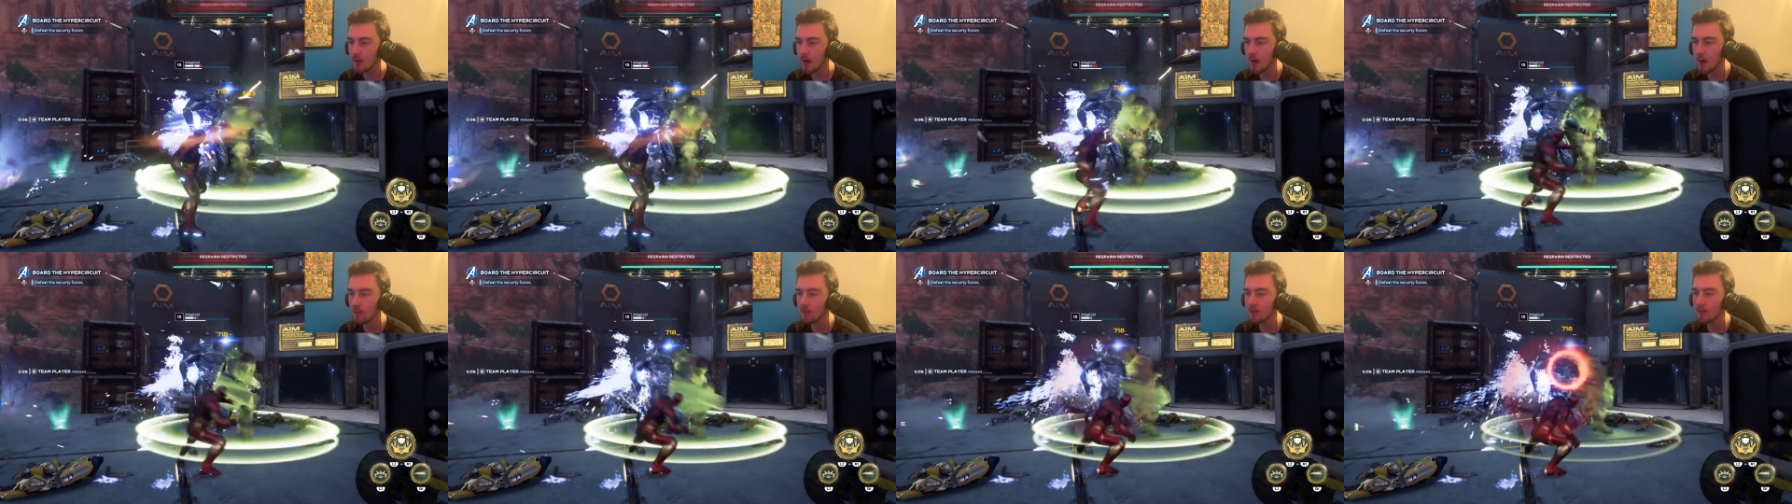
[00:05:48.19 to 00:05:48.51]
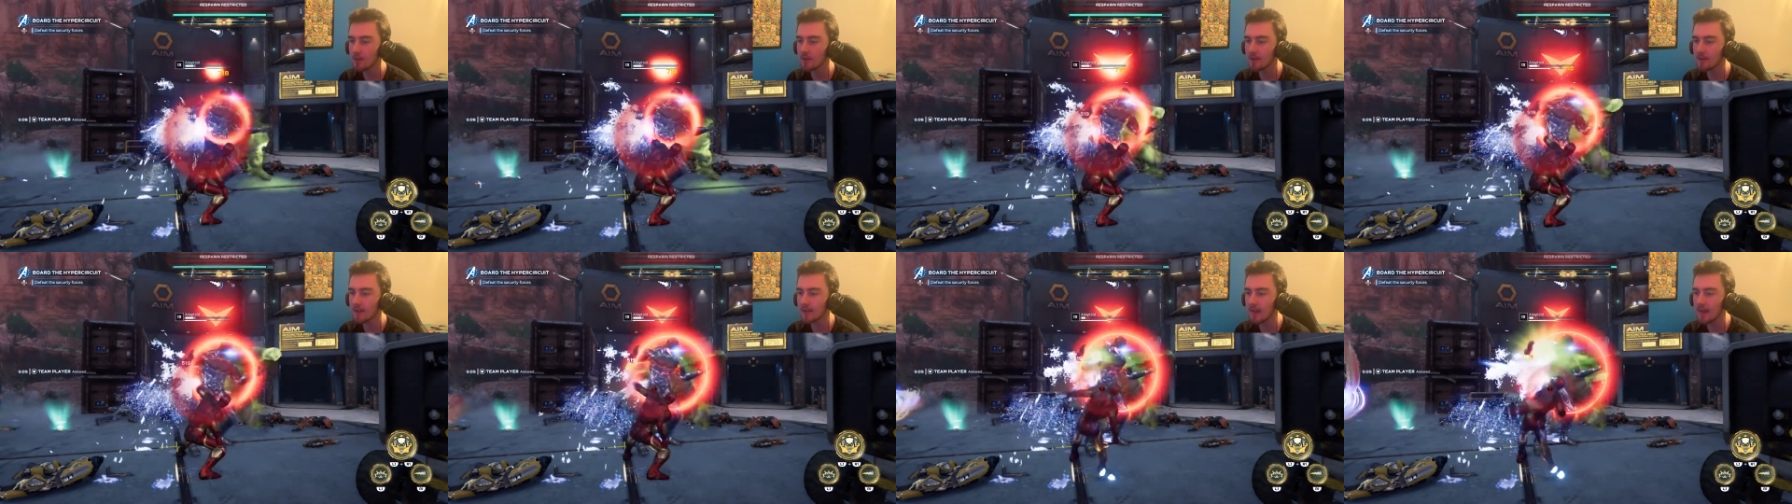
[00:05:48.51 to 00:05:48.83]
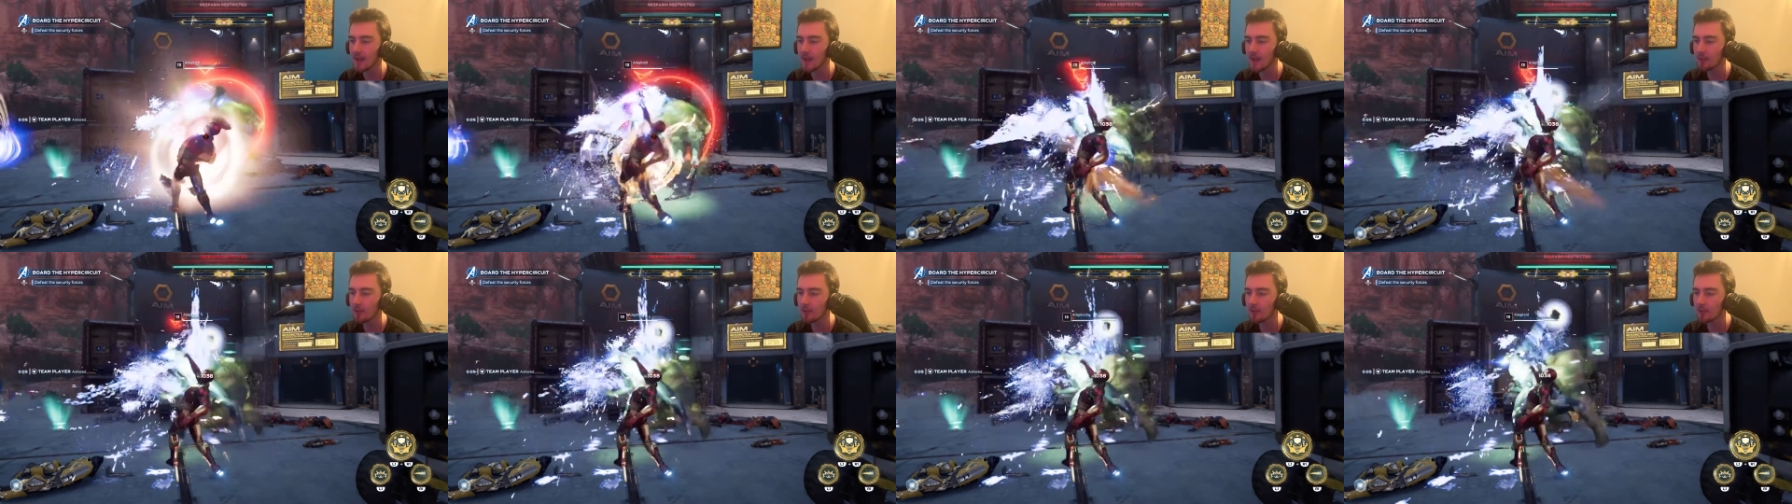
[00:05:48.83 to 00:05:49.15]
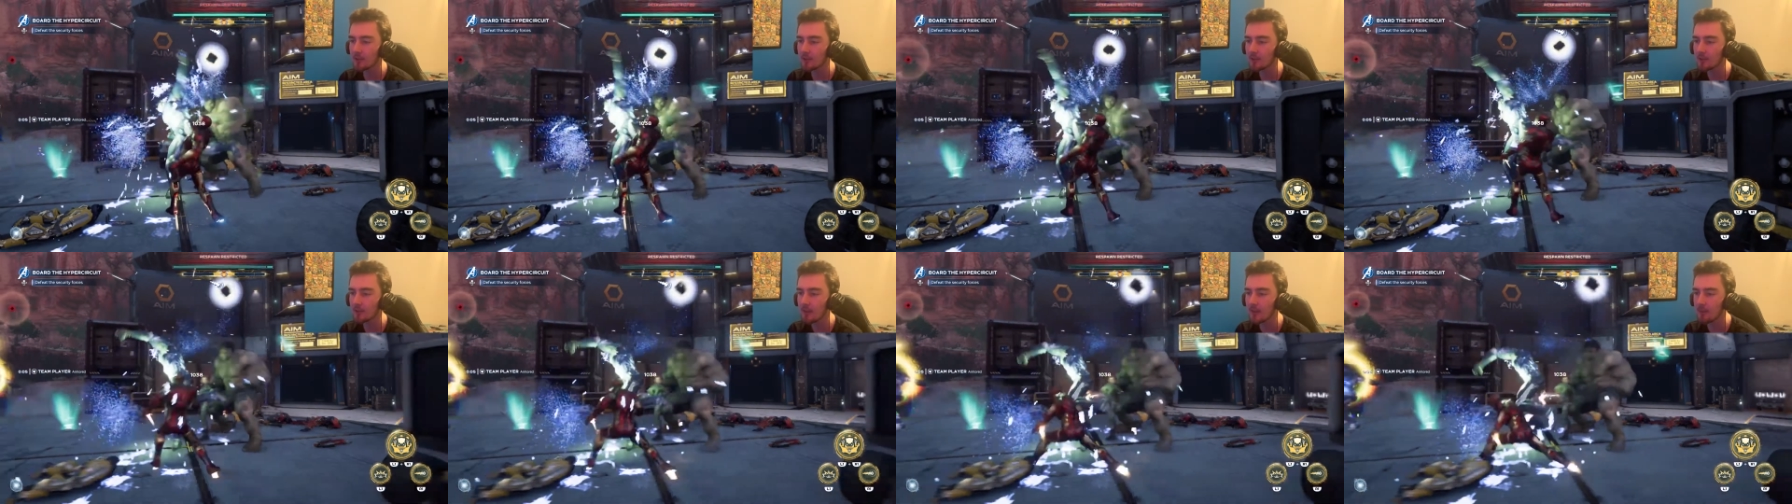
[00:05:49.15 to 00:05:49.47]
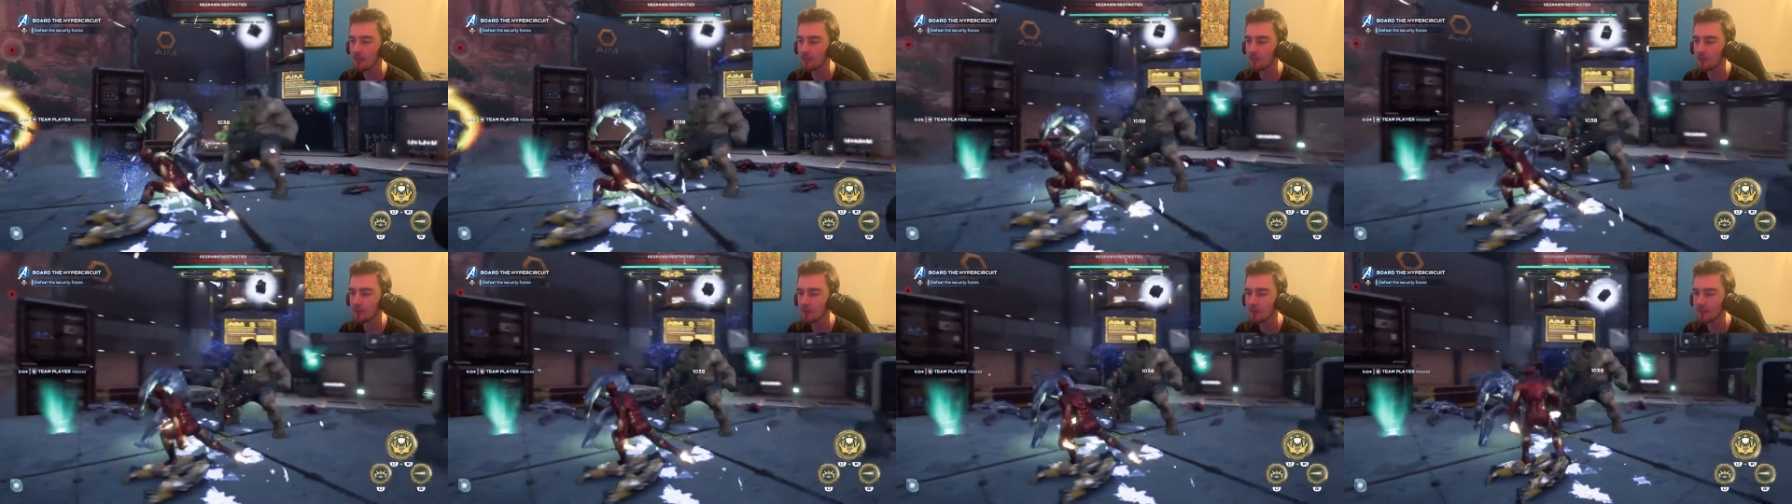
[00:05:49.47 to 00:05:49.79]
I will gotta gang up on this
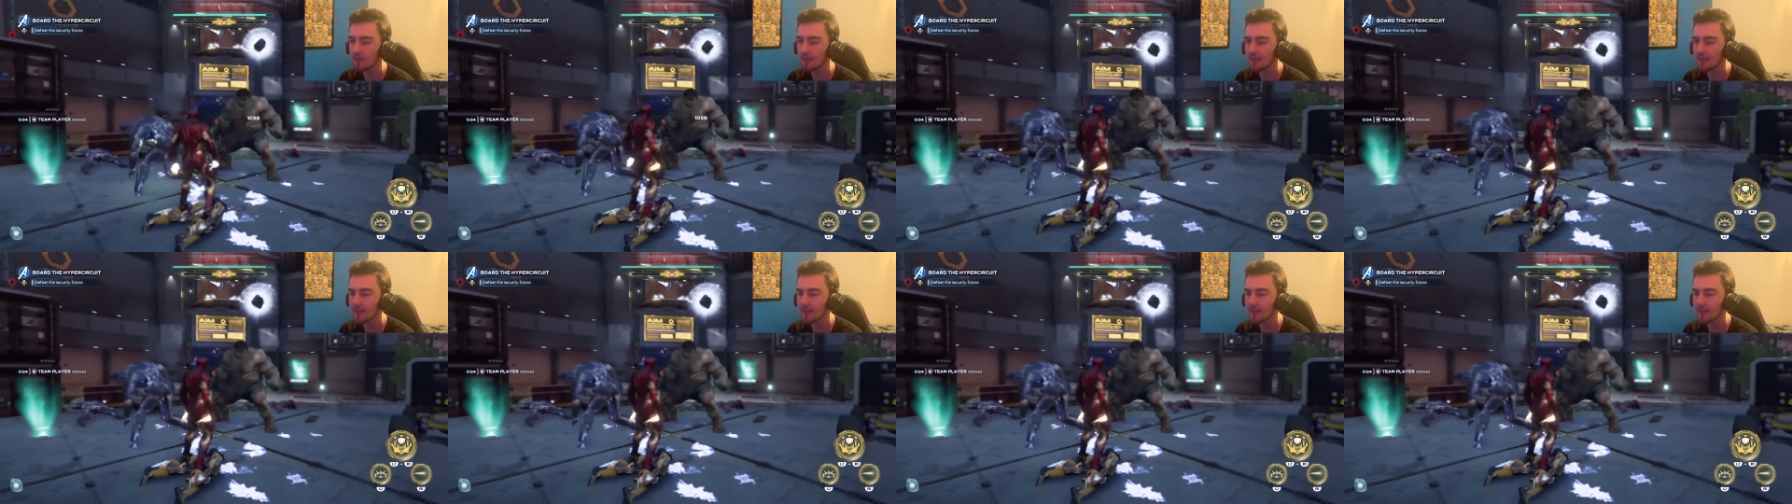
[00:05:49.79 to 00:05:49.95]
adaptoid.